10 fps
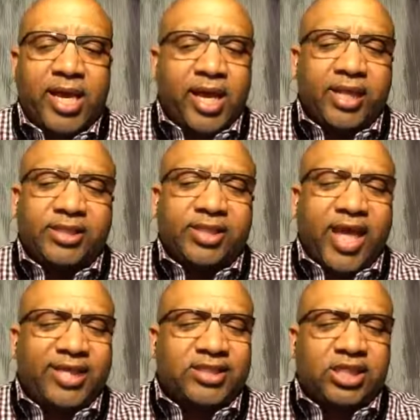It is
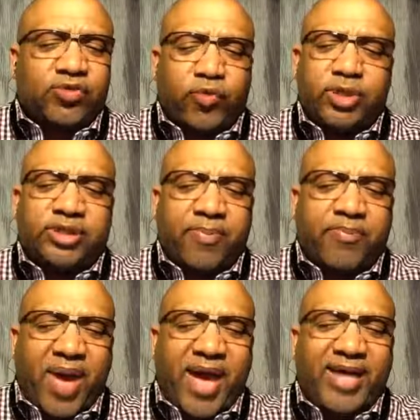not just for us to
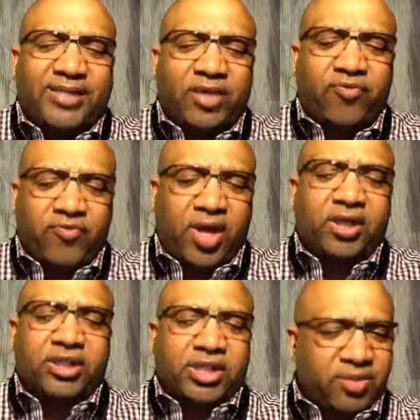bask and
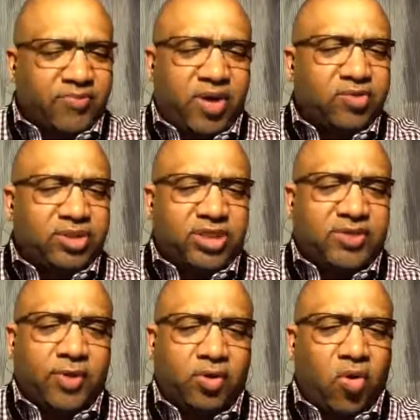relish in the mercies
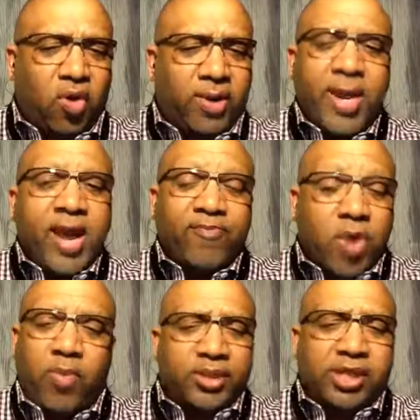of the Lord
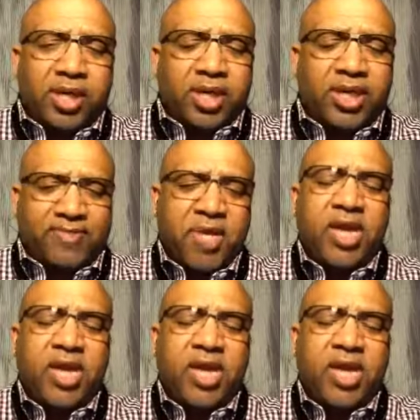momentarily.